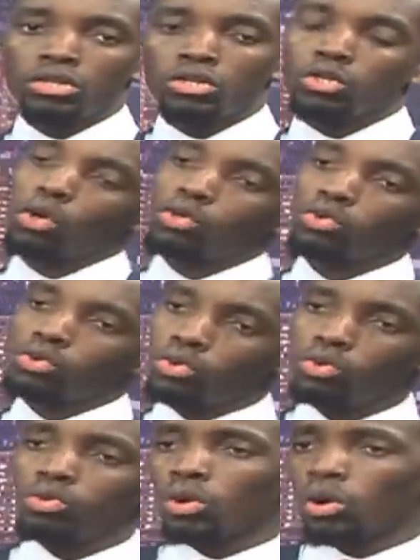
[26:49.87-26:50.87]
not to
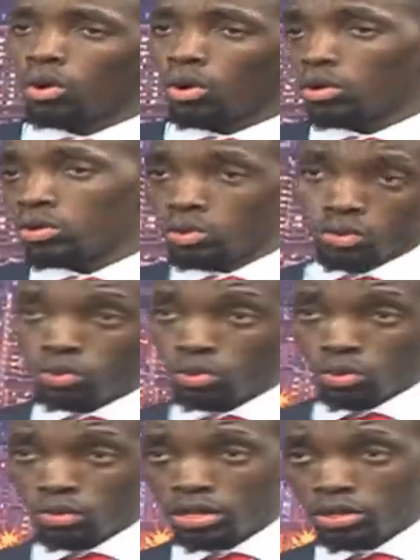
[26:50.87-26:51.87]
do or to do.
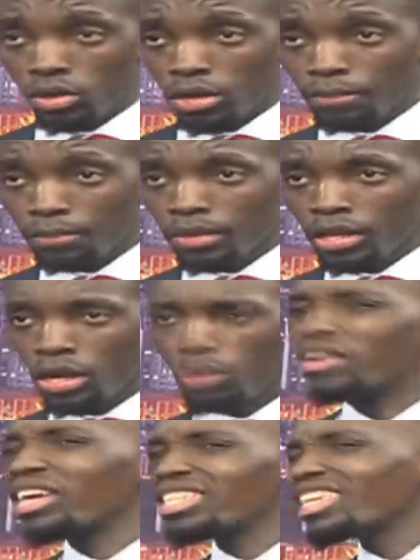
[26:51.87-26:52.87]
Najua,
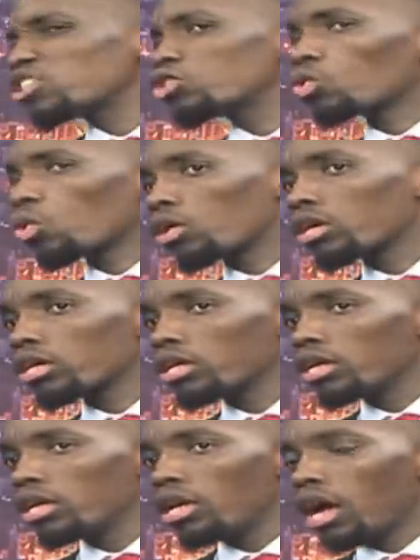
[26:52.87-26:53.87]
we can just talk.
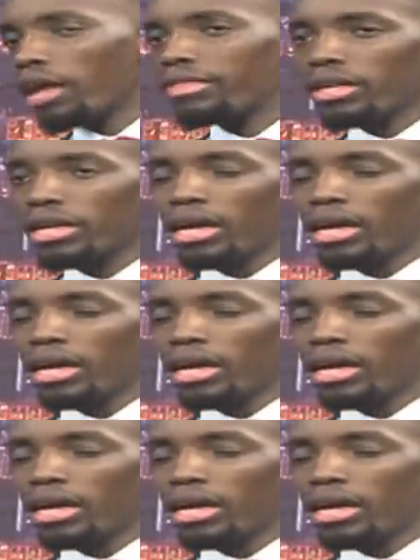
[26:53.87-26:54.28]
I think